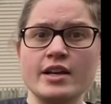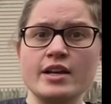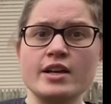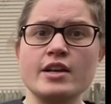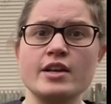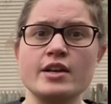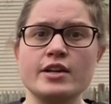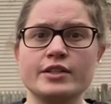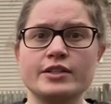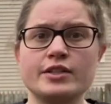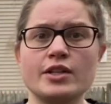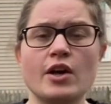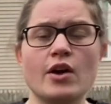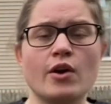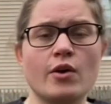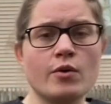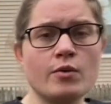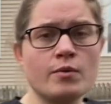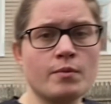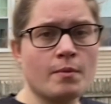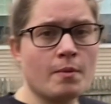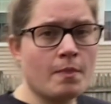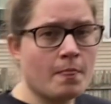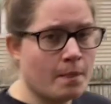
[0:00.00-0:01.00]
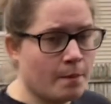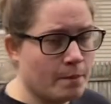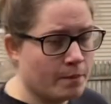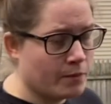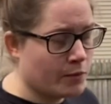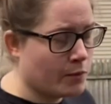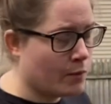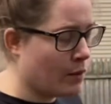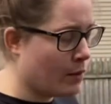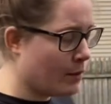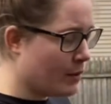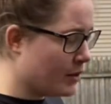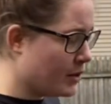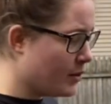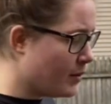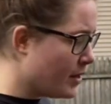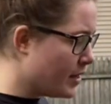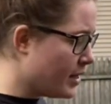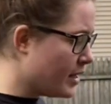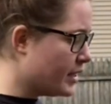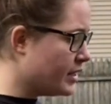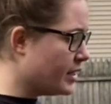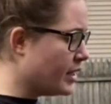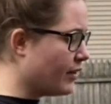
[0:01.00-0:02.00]
So when we're doing this
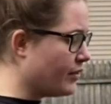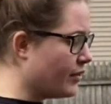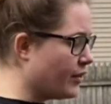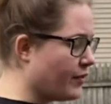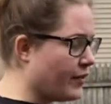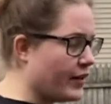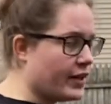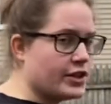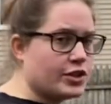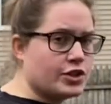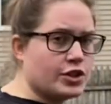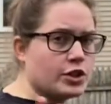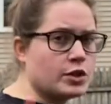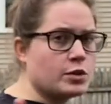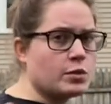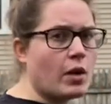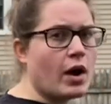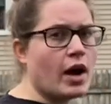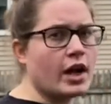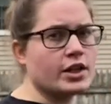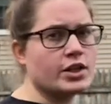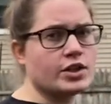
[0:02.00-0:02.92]
self-defense, just watch.